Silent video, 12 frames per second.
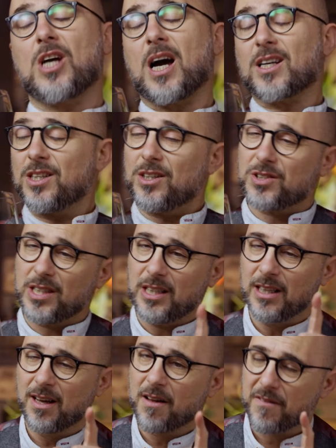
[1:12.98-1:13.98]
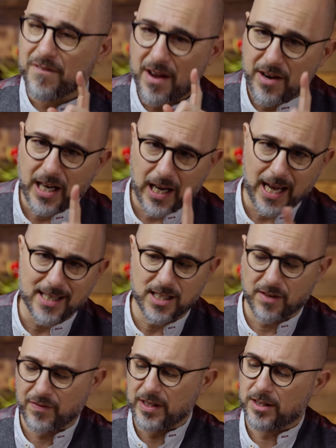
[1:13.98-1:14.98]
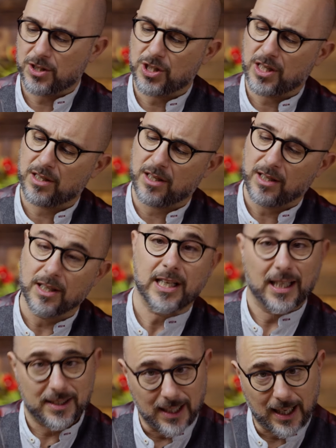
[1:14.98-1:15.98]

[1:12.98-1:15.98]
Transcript: Actually, see, very classic vintage in, in Chianti